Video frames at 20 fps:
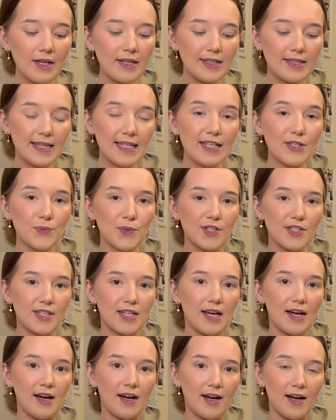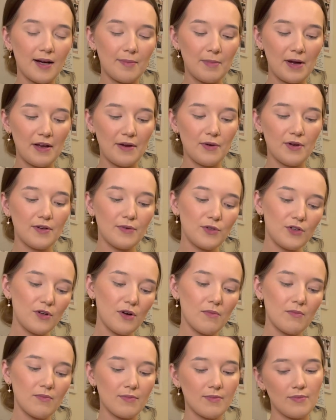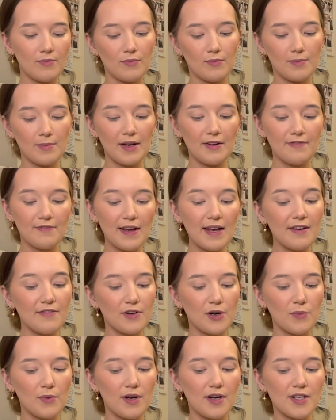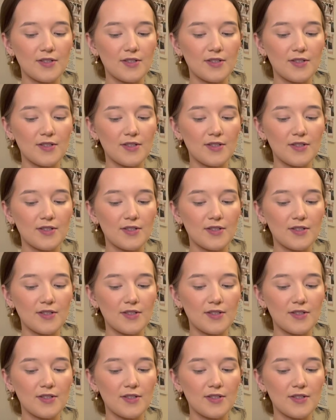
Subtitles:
these ones are not my favourite ones.